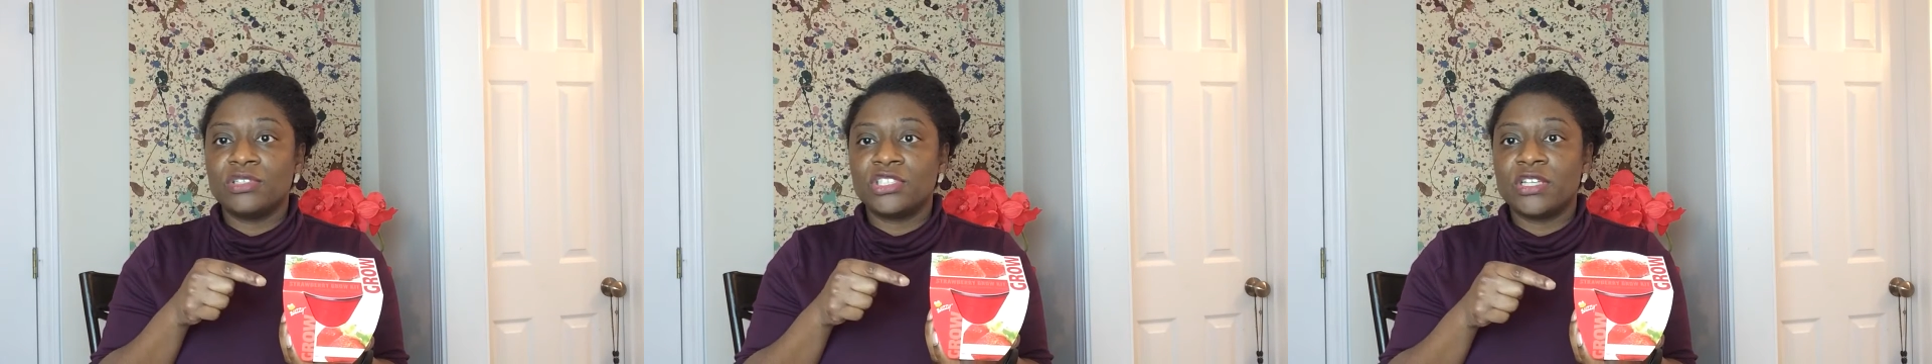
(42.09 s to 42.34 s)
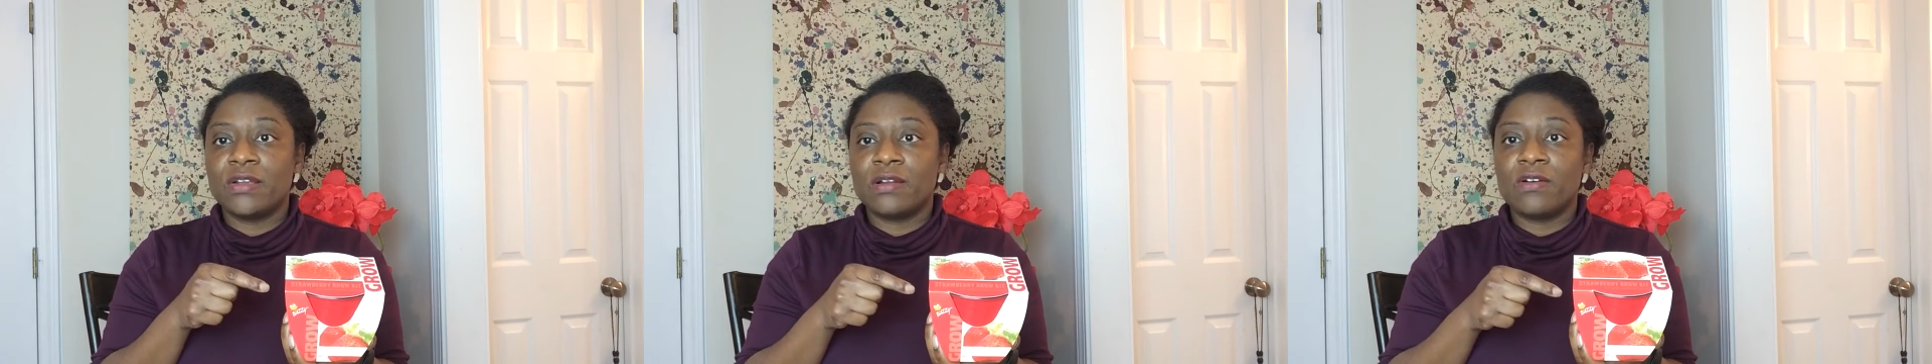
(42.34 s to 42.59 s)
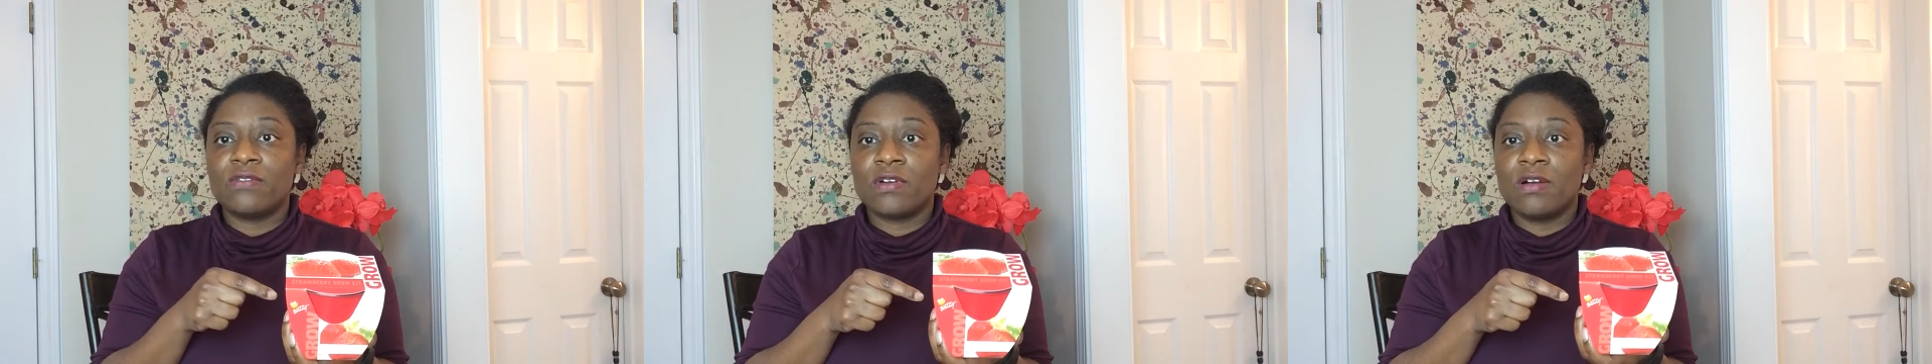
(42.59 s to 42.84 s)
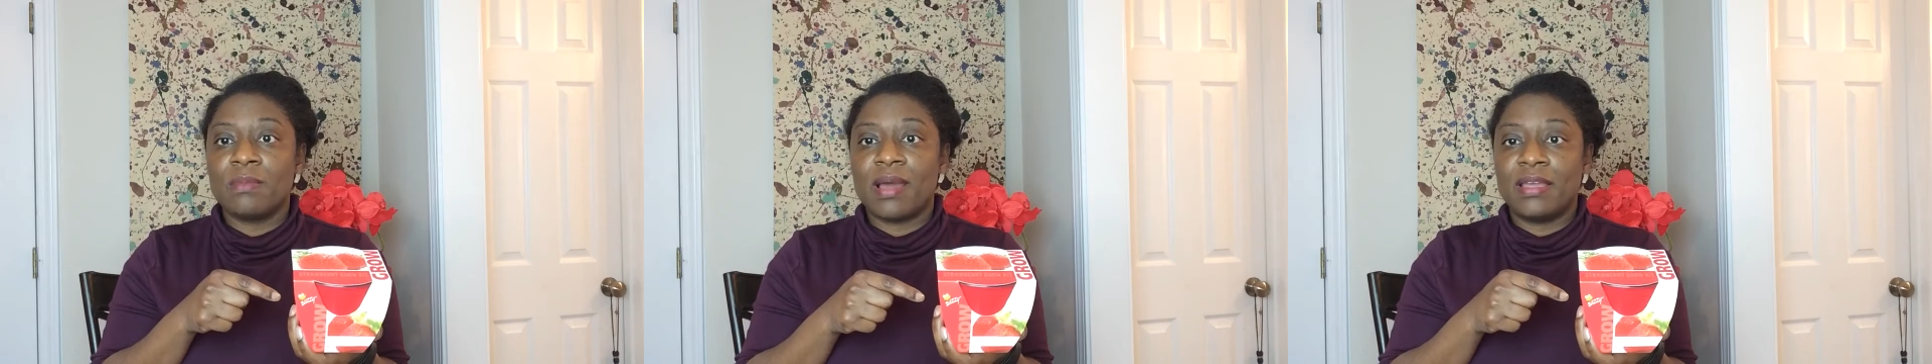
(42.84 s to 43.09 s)
share it over
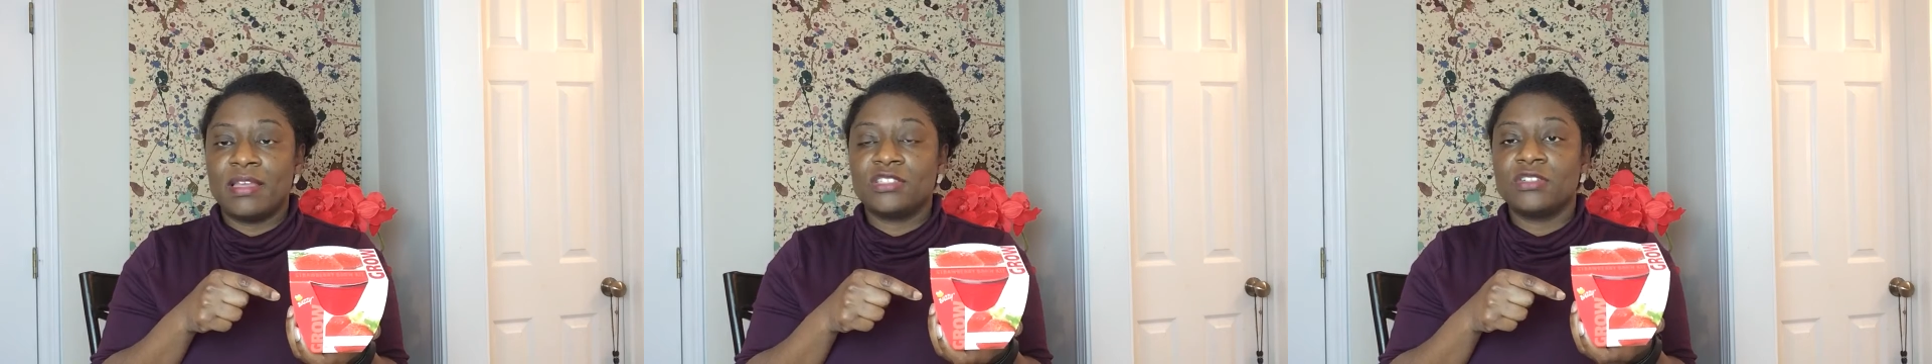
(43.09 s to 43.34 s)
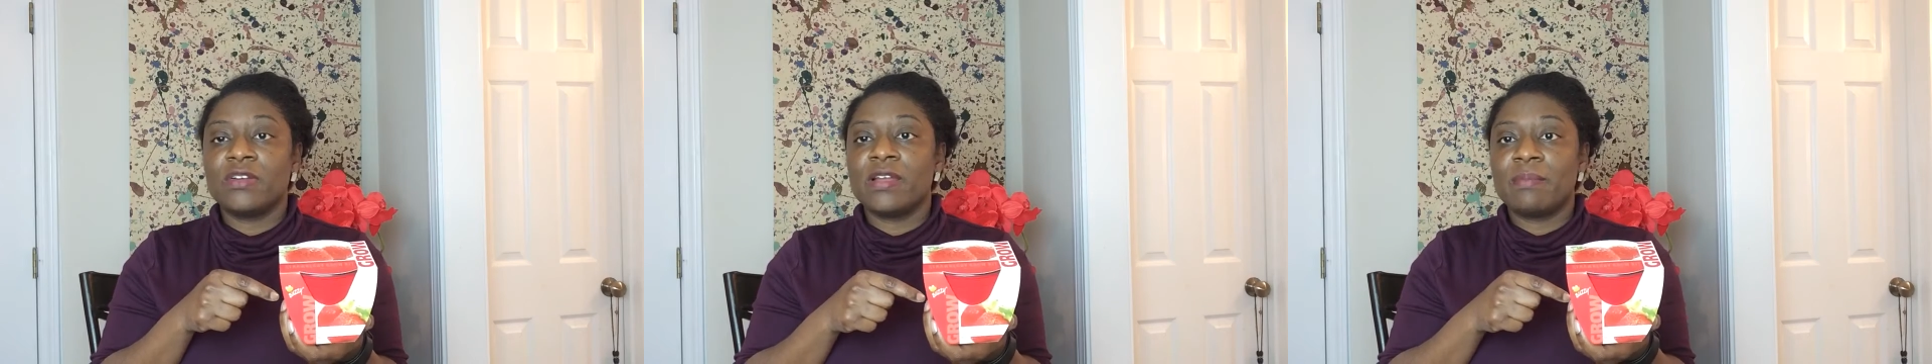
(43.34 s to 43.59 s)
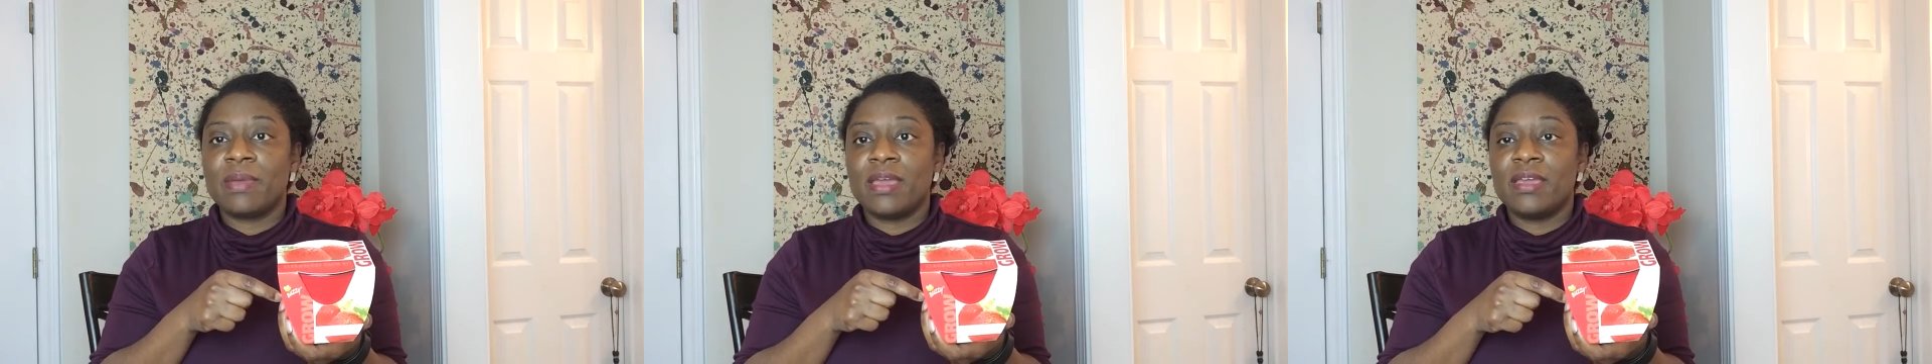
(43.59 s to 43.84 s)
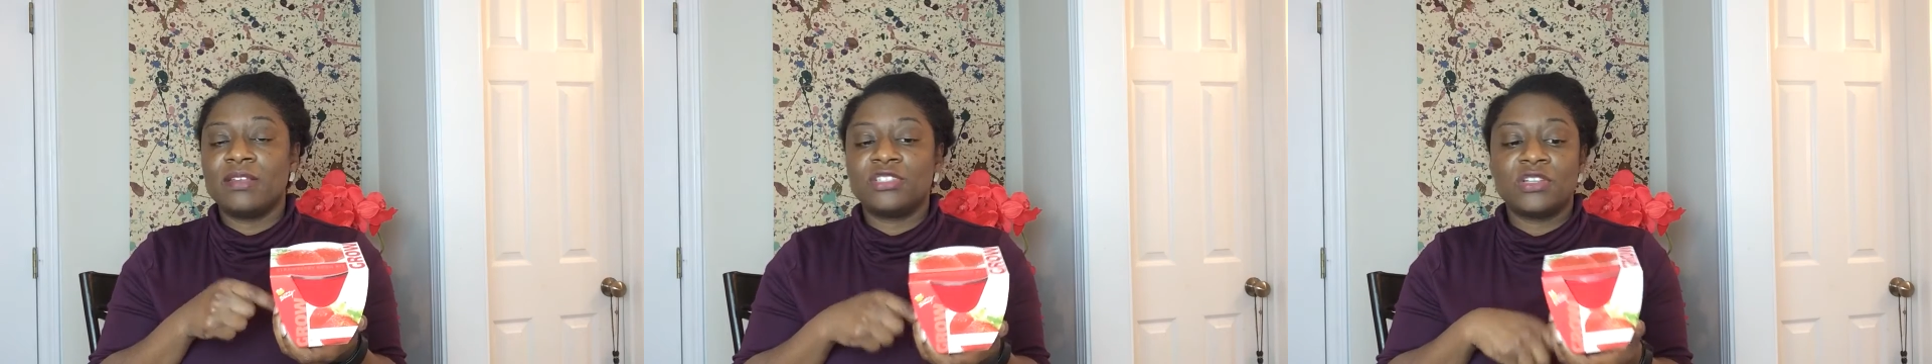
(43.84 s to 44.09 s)
on my Instagram
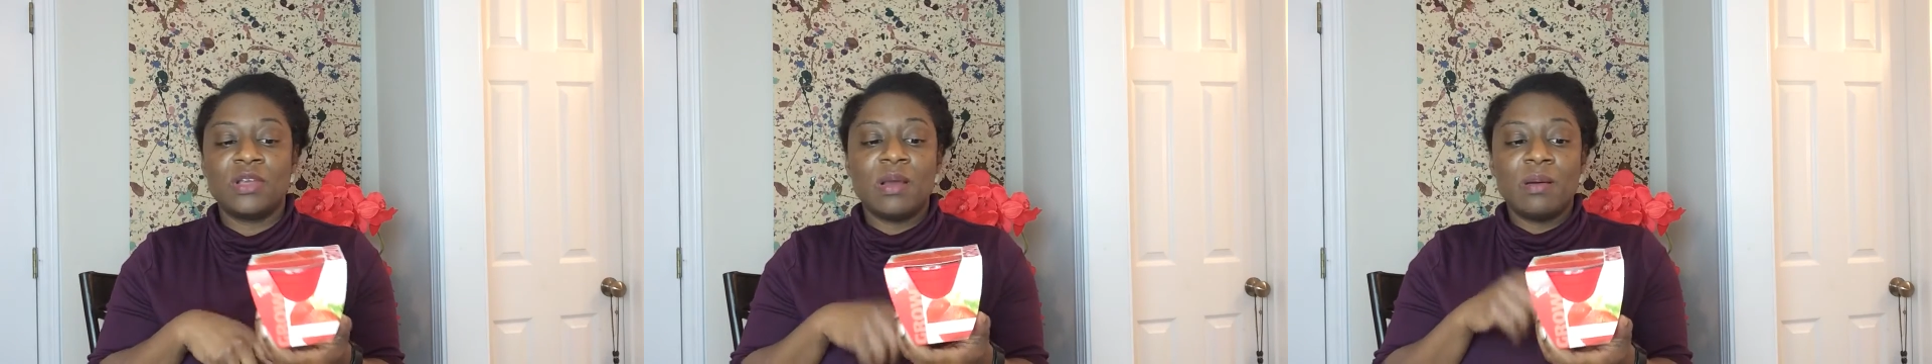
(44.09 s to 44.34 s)
page.